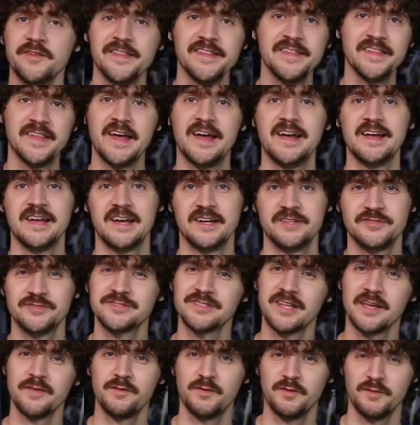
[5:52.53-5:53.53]
than that, I
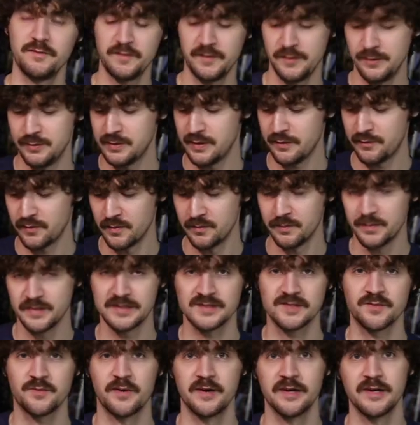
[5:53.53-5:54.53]
just have a few different
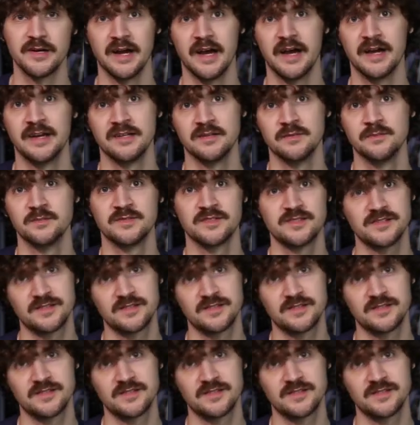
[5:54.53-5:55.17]
Bisqueware items,